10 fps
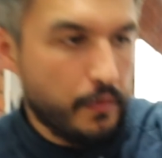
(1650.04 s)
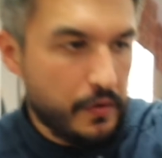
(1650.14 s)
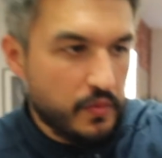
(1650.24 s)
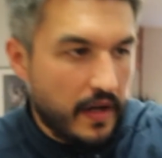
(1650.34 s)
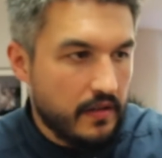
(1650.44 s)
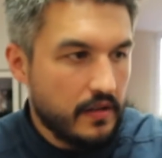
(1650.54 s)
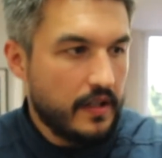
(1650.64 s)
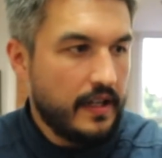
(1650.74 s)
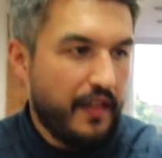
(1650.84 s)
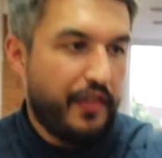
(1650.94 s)
up as well.
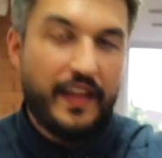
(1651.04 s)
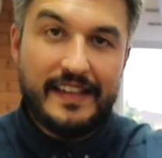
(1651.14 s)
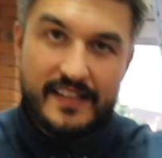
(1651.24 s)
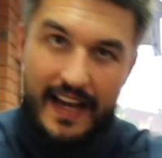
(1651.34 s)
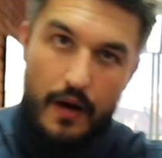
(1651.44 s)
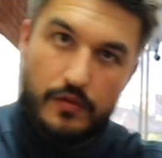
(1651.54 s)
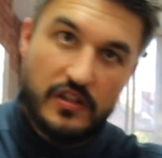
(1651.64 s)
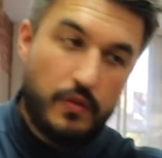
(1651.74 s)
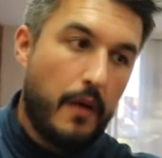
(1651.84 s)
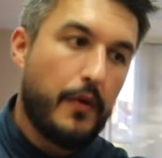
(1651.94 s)
Thins it out
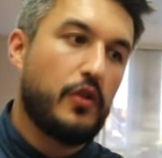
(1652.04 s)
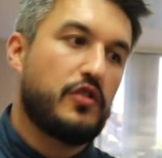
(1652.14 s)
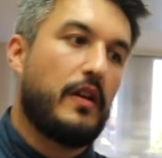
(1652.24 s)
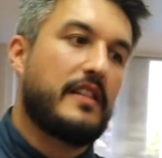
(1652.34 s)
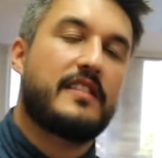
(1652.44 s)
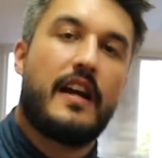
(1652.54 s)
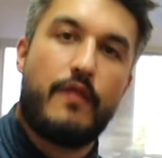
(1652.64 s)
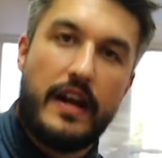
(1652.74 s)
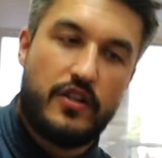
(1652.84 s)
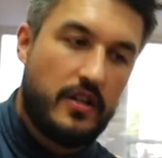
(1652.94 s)
as well, but also adds
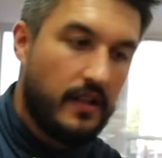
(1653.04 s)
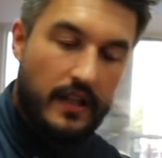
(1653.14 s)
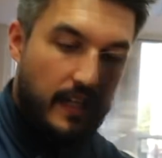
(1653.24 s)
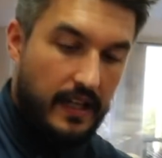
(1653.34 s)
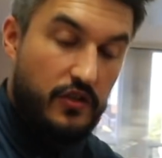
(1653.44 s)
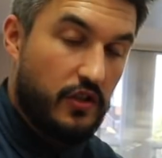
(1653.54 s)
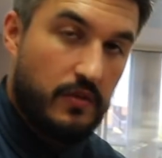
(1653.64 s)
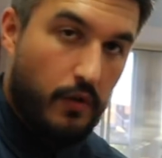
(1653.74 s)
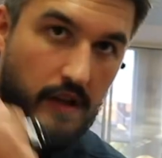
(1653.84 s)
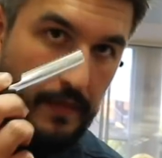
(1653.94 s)
direction. It's just
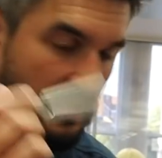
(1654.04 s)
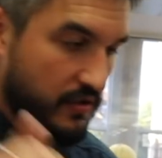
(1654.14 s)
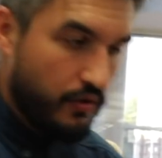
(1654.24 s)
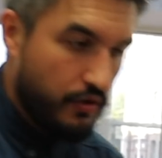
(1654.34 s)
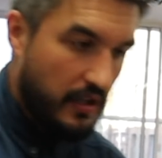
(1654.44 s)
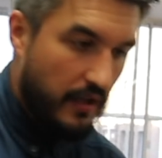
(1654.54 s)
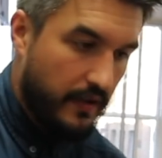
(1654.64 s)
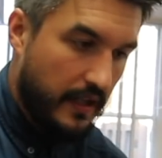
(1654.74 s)
one of the best tools you'll ever